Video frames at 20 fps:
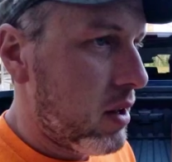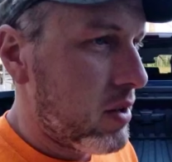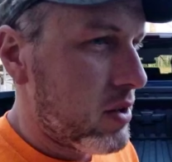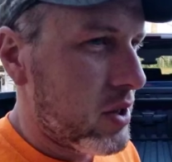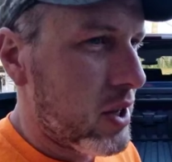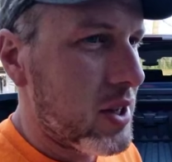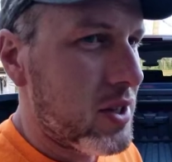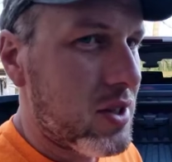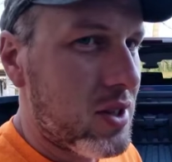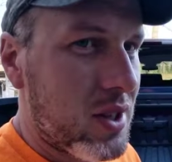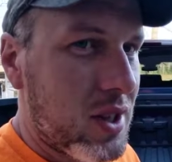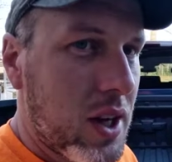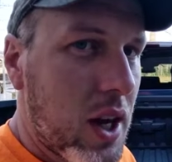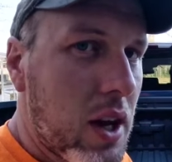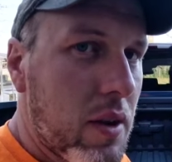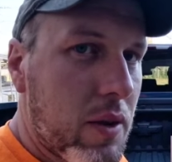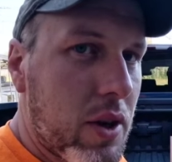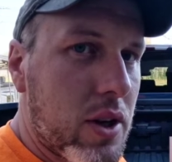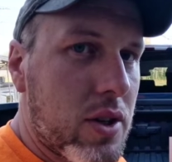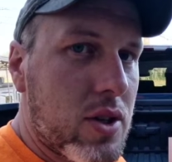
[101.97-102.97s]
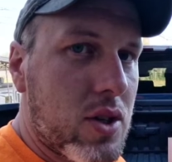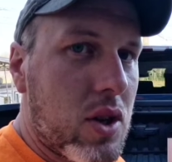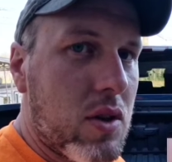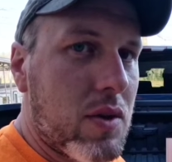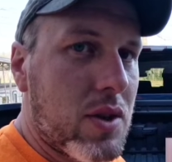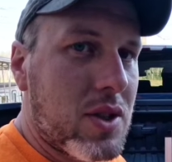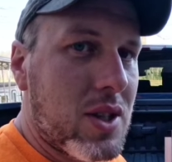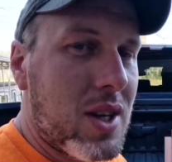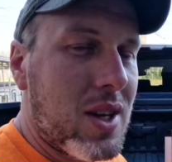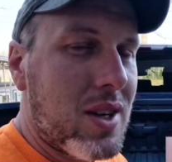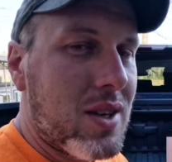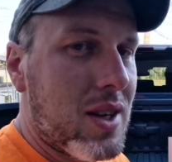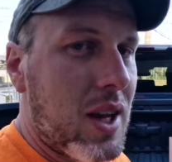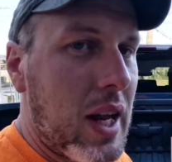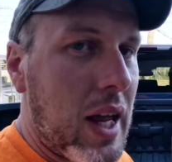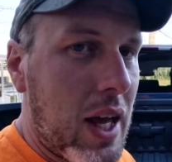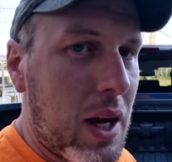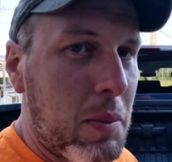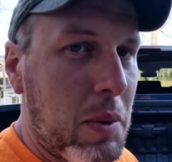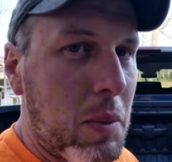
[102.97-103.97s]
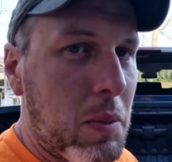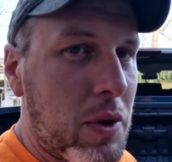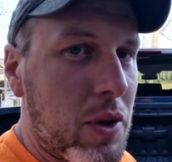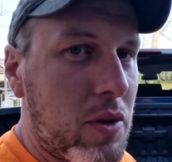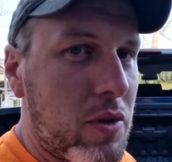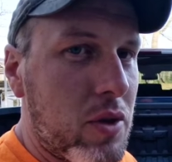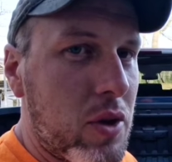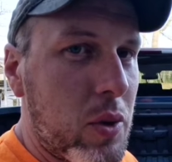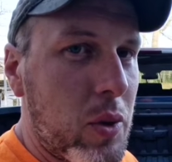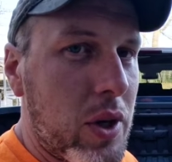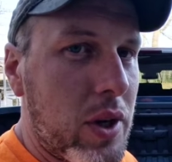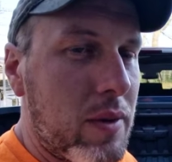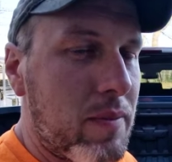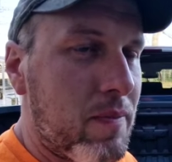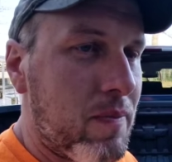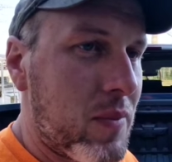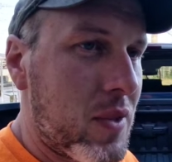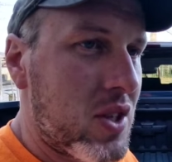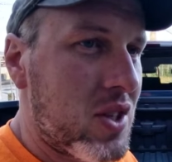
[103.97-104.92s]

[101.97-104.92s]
So that's kind of a good service thing. A lot of people don't do it.